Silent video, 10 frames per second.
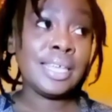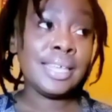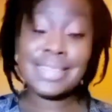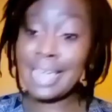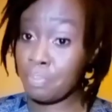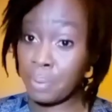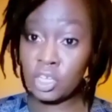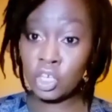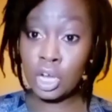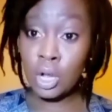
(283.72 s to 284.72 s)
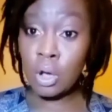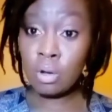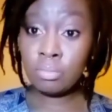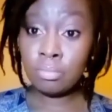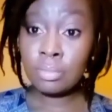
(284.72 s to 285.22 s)
that picture
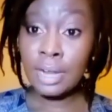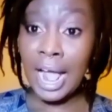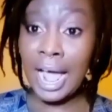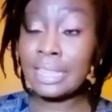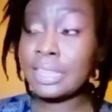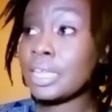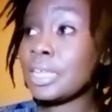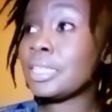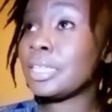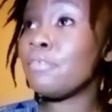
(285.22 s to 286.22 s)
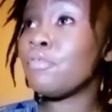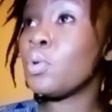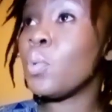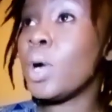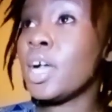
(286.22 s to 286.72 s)
alone, I think it's
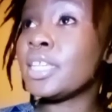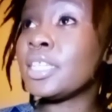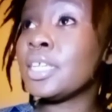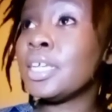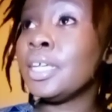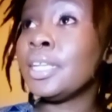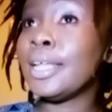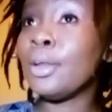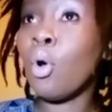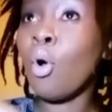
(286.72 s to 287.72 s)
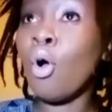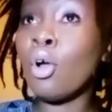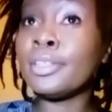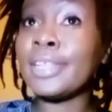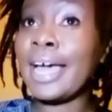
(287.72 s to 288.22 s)
even worse than
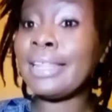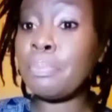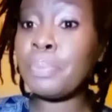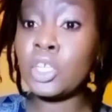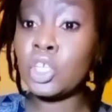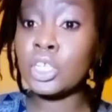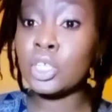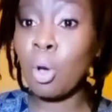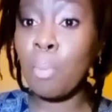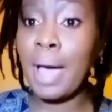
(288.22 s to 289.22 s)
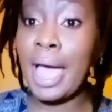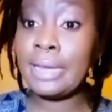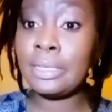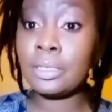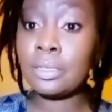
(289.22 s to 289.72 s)
all the other pictures
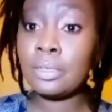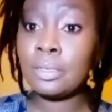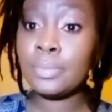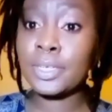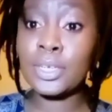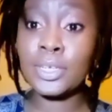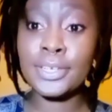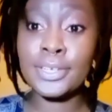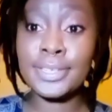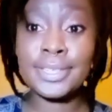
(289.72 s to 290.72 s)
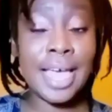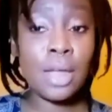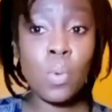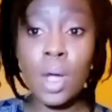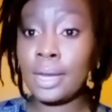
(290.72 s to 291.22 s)
combined because
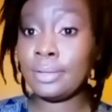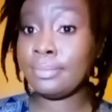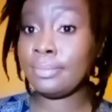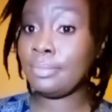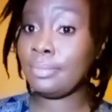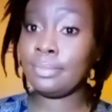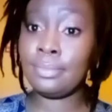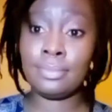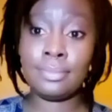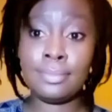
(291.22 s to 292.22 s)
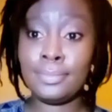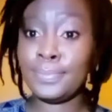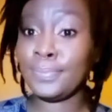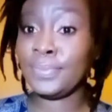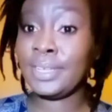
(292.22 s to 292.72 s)
that one mm-mm,
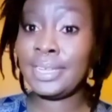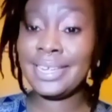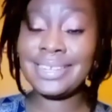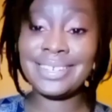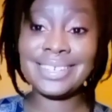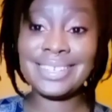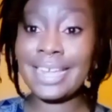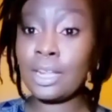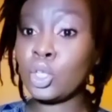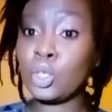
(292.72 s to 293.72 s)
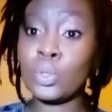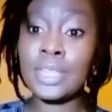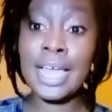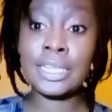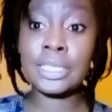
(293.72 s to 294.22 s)
mm-mm, it just tells you
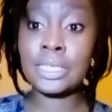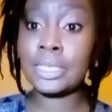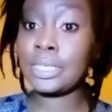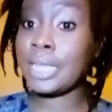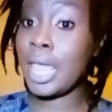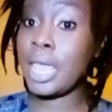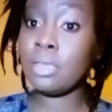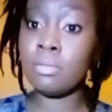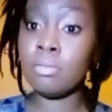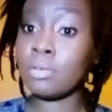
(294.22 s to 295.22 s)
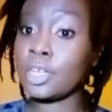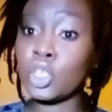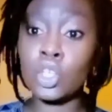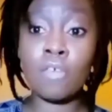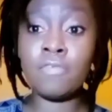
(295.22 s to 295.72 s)
that yay you're a
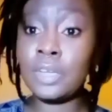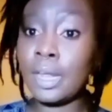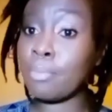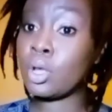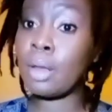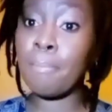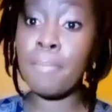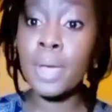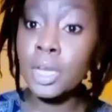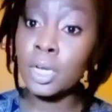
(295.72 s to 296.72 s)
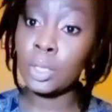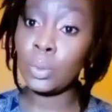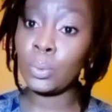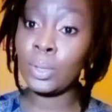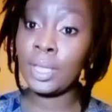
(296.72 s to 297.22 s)
softy i'm gonna murder
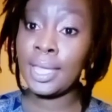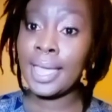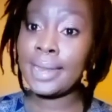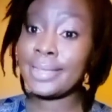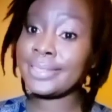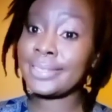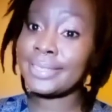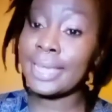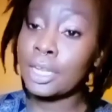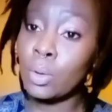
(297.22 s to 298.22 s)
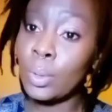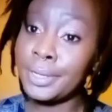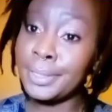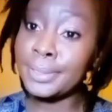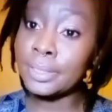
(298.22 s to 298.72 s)
you and that's exactly
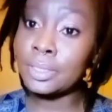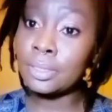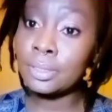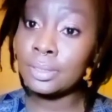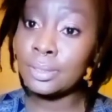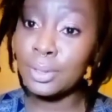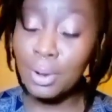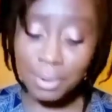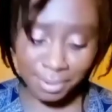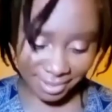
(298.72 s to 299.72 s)
what he did you know